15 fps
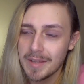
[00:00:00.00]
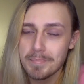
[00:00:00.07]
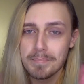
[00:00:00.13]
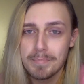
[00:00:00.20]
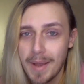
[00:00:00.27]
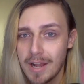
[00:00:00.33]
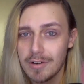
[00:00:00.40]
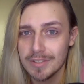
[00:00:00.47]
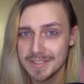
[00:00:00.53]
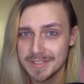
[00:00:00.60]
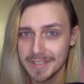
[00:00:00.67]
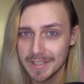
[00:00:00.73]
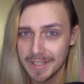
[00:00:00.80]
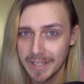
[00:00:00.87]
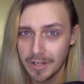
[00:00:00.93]

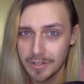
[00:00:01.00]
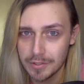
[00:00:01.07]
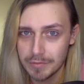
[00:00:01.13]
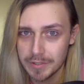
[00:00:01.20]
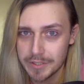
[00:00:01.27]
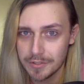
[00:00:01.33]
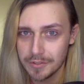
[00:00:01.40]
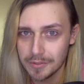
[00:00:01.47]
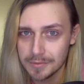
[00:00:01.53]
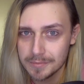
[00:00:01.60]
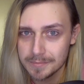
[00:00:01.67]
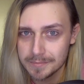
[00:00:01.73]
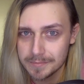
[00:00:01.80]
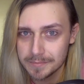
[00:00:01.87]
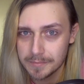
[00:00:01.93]
embarrassingly unoriginal.
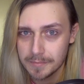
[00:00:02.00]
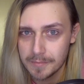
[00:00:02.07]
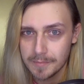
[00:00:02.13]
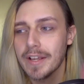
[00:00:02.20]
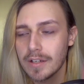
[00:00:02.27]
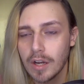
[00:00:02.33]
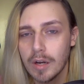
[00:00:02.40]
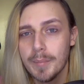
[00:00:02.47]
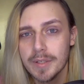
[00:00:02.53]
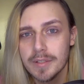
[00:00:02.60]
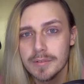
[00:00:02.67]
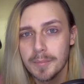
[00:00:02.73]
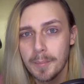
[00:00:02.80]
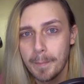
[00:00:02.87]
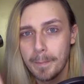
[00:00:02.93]
They have a lot in common,
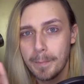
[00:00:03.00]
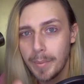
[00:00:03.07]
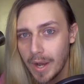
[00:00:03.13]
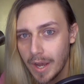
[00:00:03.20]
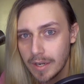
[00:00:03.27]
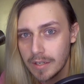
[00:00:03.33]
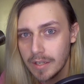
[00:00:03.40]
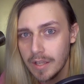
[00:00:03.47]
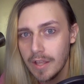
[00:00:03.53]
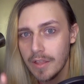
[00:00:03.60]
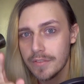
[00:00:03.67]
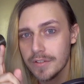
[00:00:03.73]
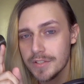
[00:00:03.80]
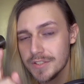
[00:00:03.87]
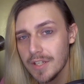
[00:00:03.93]
but
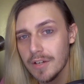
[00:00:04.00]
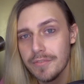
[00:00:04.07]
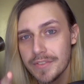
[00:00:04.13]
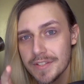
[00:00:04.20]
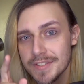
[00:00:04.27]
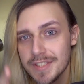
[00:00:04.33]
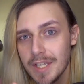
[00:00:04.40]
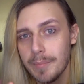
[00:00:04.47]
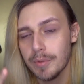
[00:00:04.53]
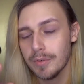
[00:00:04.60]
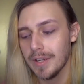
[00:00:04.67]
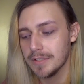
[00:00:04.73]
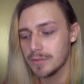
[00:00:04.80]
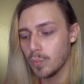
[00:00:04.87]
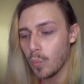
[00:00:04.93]
the stuff that
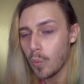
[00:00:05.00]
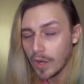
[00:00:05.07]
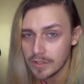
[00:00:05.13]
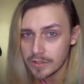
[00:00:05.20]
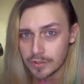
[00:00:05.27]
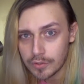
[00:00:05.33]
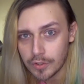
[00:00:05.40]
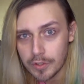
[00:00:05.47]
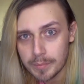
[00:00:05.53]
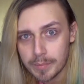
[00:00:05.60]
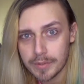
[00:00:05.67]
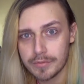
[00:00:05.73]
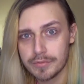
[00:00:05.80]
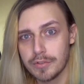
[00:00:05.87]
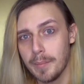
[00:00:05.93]
separates one
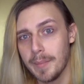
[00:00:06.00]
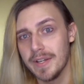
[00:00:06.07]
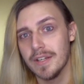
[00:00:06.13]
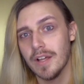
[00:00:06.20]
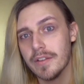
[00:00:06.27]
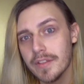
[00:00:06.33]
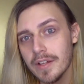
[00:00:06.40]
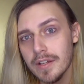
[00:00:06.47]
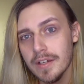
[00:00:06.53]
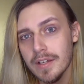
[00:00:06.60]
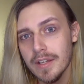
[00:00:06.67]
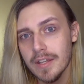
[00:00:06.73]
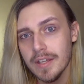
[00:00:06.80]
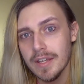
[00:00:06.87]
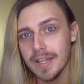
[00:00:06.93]
group from another
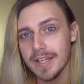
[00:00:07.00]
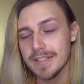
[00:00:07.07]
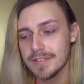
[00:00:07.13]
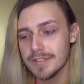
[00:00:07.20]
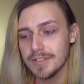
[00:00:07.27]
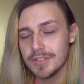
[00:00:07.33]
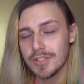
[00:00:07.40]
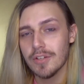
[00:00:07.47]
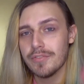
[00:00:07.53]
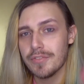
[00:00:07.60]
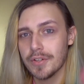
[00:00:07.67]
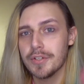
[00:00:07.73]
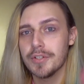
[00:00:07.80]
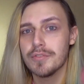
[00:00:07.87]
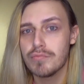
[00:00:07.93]
is the stuff
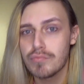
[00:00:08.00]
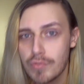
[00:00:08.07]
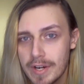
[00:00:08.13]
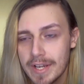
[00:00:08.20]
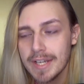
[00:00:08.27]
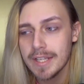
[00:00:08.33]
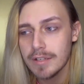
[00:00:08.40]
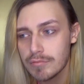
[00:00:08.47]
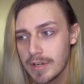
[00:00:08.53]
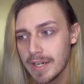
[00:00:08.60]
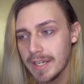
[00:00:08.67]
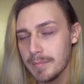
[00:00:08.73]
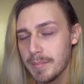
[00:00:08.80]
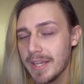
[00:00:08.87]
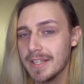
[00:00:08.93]
that could
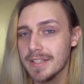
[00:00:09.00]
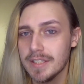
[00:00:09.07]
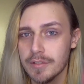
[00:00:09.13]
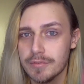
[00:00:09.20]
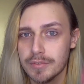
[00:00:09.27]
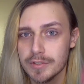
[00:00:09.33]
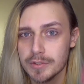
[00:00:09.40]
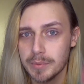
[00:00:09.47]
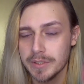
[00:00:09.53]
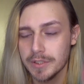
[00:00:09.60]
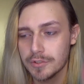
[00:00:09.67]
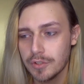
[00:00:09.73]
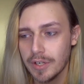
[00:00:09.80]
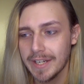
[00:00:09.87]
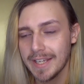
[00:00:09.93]
really make a difference when you're
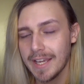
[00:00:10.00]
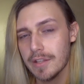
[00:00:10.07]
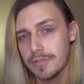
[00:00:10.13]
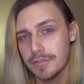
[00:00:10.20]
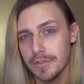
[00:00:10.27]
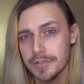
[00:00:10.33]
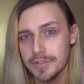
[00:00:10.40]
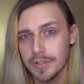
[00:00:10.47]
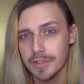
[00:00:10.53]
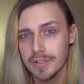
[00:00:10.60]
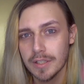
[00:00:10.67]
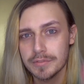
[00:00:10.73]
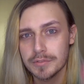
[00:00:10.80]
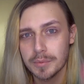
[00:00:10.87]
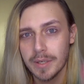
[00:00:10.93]
trying to get through to your
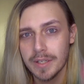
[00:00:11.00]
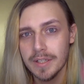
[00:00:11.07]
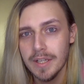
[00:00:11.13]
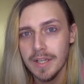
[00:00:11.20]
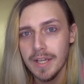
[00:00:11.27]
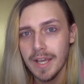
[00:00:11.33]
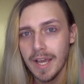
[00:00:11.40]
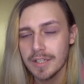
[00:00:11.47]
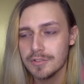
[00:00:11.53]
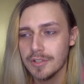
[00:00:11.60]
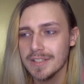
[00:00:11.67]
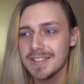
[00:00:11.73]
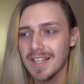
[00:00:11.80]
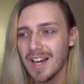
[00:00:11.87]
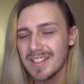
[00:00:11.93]
loved one and
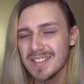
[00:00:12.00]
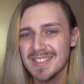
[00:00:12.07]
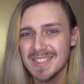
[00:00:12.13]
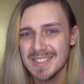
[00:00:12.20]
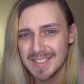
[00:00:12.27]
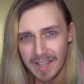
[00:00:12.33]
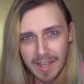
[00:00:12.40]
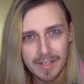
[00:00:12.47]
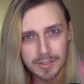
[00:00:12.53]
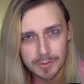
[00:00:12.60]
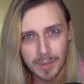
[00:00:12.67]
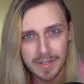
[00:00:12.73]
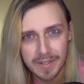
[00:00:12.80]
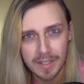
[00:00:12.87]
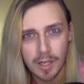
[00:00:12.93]
try to understand
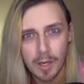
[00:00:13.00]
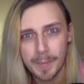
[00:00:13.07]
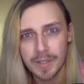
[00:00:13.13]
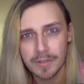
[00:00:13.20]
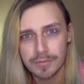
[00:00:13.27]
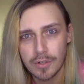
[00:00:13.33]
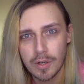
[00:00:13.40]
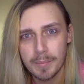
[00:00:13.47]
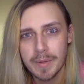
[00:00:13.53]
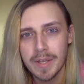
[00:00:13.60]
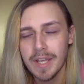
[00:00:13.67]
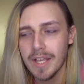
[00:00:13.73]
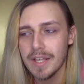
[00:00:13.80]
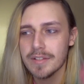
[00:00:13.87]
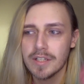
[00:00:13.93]
where they're coming from
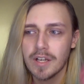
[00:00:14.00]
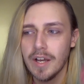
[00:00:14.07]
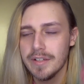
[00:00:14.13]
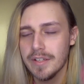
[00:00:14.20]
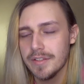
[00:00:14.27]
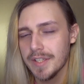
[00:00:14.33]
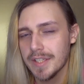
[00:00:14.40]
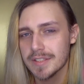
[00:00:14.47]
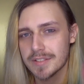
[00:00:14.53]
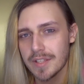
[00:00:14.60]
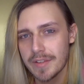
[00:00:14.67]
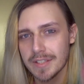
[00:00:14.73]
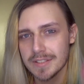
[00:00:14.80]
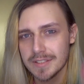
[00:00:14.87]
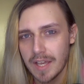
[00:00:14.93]
in the kind of things
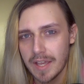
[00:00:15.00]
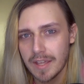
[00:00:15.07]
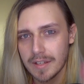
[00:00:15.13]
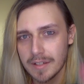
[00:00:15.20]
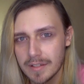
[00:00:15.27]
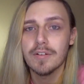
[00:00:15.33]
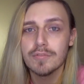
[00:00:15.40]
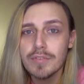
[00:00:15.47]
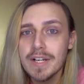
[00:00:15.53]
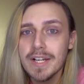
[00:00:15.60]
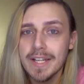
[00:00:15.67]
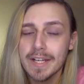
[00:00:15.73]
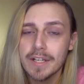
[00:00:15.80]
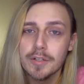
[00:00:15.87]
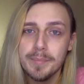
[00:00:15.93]
that they're saying. And
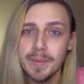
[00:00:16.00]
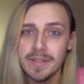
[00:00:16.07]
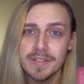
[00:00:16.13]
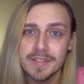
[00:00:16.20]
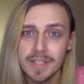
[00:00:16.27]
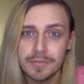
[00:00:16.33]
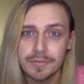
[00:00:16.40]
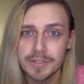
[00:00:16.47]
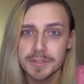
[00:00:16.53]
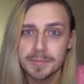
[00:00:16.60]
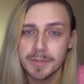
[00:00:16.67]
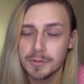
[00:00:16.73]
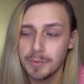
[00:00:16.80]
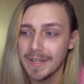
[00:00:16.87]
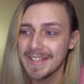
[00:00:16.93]
really it could be the difference
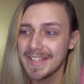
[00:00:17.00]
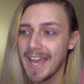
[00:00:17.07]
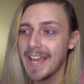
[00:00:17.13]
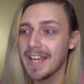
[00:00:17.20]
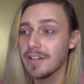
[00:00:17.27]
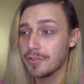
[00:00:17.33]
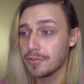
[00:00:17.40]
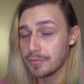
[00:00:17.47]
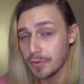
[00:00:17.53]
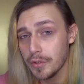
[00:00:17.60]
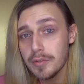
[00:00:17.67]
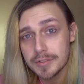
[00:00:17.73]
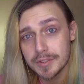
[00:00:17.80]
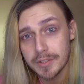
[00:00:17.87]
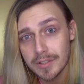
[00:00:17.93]
between getting
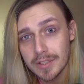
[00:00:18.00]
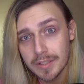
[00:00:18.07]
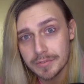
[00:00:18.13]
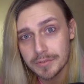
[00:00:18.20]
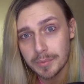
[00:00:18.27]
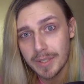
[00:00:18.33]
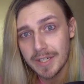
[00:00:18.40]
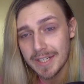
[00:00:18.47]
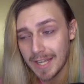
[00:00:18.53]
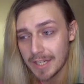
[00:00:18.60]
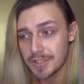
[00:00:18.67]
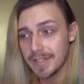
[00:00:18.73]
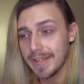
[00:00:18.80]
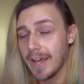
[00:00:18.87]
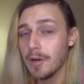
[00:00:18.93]
through to your loved one and
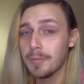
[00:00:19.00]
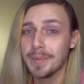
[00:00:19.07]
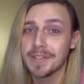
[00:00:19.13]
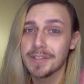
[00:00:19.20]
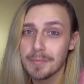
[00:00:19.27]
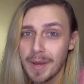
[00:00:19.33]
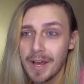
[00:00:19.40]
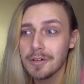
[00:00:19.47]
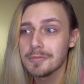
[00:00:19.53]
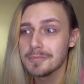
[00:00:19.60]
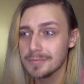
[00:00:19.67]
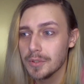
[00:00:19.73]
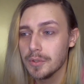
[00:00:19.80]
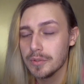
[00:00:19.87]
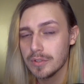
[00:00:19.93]
actually helping them out
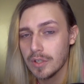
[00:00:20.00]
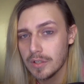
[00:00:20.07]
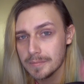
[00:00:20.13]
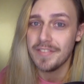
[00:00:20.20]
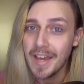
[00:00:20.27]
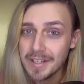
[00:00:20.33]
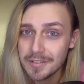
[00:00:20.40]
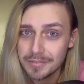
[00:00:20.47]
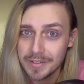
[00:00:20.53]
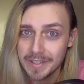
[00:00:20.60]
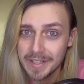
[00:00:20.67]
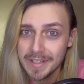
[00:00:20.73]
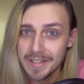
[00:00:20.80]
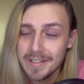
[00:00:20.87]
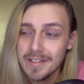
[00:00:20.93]
or not.
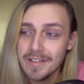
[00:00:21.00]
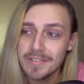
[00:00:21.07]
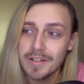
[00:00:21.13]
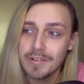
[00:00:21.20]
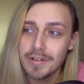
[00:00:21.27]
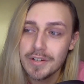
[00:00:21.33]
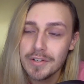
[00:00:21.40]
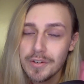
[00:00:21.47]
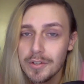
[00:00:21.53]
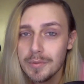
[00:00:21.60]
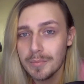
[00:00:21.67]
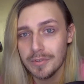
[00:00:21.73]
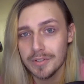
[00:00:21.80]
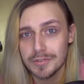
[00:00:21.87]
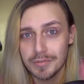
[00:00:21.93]
Thankfully, there are
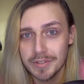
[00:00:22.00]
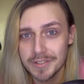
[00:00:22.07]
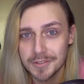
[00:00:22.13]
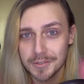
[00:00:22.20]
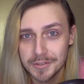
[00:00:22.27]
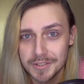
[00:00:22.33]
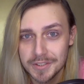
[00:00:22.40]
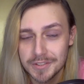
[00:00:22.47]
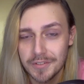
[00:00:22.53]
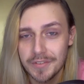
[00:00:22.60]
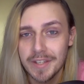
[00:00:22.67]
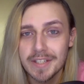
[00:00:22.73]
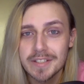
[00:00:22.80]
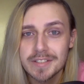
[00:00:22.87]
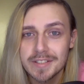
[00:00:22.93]
numerous resources on
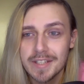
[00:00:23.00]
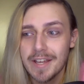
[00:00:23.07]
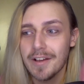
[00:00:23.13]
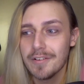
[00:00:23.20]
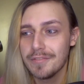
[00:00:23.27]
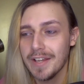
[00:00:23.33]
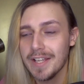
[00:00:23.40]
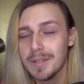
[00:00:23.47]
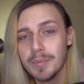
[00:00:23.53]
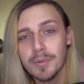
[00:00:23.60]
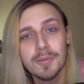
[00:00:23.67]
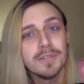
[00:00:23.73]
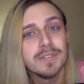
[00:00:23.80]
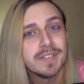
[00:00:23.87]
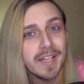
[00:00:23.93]
the internet
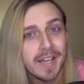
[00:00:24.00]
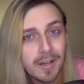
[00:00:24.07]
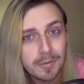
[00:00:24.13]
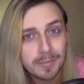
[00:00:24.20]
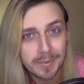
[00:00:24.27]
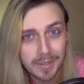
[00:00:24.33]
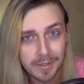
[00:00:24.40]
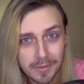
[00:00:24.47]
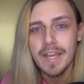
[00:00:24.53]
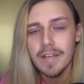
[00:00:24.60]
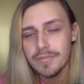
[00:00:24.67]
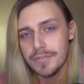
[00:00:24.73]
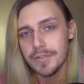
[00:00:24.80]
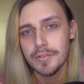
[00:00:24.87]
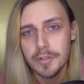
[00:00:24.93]
available to help you.
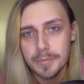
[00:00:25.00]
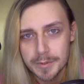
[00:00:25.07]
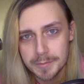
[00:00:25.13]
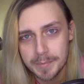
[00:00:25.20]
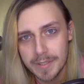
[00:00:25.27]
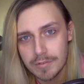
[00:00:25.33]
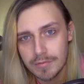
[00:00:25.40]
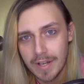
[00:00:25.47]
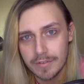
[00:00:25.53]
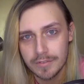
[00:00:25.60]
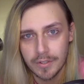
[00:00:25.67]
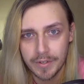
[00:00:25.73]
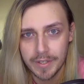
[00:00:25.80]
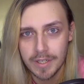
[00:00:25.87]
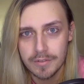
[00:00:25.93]
If the group has been around
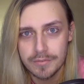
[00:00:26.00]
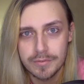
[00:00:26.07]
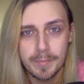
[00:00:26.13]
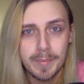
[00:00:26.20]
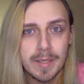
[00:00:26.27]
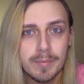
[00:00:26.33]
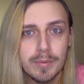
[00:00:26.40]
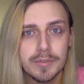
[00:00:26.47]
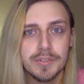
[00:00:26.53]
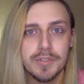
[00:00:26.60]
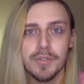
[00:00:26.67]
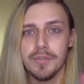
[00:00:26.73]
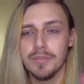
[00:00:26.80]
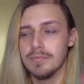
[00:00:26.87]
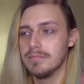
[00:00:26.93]
long enough for people
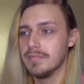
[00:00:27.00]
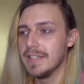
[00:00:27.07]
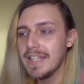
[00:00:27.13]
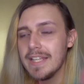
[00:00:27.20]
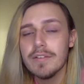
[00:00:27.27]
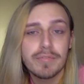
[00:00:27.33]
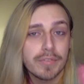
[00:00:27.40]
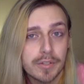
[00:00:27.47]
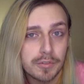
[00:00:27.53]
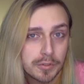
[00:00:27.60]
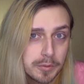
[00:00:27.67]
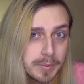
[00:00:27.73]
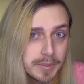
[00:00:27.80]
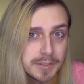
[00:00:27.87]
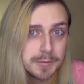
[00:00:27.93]
to leave the
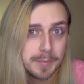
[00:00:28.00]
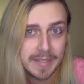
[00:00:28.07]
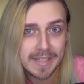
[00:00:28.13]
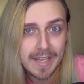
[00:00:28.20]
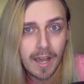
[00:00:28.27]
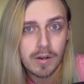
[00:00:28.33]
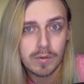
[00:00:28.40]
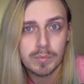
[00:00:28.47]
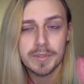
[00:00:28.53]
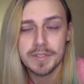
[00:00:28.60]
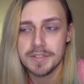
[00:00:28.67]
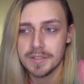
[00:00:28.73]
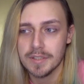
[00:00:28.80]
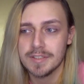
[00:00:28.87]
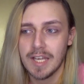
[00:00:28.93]
group and speak out,
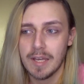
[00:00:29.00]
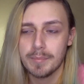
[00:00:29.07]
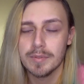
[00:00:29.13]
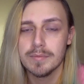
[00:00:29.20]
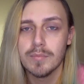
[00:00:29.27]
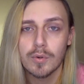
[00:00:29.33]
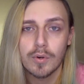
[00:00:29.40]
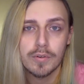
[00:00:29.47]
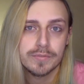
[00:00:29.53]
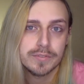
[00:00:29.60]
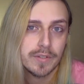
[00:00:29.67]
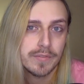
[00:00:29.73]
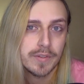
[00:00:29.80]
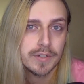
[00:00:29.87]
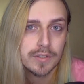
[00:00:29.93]
which does happen more
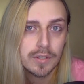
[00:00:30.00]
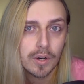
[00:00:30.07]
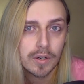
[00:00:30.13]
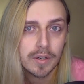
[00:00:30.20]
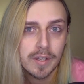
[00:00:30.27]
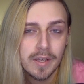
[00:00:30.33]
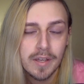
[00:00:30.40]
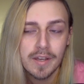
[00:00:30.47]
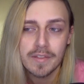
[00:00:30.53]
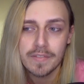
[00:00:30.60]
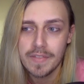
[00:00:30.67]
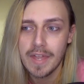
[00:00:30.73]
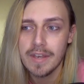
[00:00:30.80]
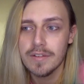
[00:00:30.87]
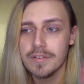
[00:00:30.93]
often than not,
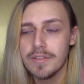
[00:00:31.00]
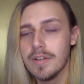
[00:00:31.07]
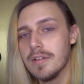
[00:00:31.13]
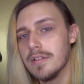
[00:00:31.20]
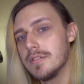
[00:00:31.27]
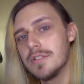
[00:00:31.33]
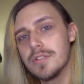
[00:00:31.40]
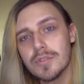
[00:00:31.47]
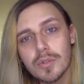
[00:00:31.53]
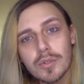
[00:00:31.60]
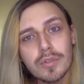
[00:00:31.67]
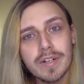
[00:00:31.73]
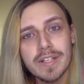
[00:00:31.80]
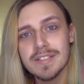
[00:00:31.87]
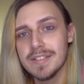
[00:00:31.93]
then the
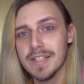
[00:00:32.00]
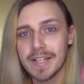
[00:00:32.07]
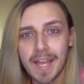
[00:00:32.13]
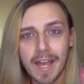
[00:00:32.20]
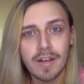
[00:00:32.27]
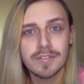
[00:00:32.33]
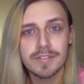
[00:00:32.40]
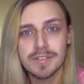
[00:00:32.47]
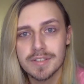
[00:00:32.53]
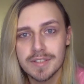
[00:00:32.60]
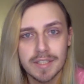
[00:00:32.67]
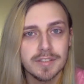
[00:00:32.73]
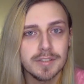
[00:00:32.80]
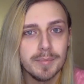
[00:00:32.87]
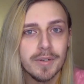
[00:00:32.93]
stories, the accounts, the
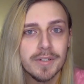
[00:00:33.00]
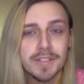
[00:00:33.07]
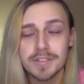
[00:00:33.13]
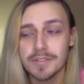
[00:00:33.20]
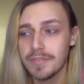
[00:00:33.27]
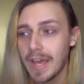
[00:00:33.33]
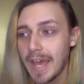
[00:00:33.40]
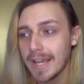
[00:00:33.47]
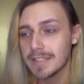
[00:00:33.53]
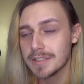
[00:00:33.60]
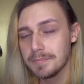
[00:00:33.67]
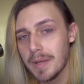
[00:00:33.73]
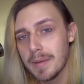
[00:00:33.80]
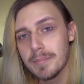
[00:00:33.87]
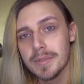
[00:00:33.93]
testimonies of
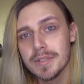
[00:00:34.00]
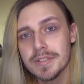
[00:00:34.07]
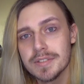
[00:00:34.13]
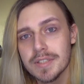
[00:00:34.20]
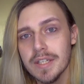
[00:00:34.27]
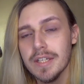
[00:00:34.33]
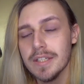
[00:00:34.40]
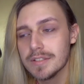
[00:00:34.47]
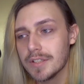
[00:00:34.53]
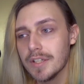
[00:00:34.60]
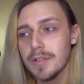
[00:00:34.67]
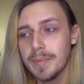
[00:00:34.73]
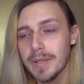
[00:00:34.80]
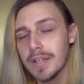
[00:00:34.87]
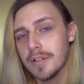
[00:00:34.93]
ex-members is going
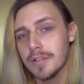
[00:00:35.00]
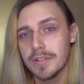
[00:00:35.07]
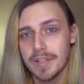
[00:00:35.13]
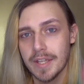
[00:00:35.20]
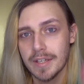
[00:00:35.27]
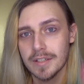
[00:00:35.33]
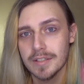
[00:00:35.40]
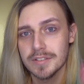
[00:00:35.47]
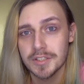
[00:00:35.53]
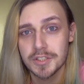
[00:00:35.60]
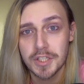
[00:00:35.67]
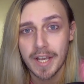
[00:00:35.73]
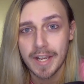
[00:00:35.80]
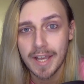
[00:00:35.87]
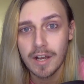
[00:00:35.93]
to be a good thing to
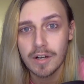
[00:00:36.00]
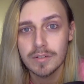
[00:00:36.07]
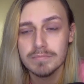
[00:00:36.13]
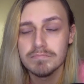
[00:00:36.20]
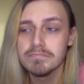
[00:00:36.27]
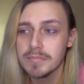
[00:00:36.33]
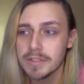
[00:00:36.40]
check out.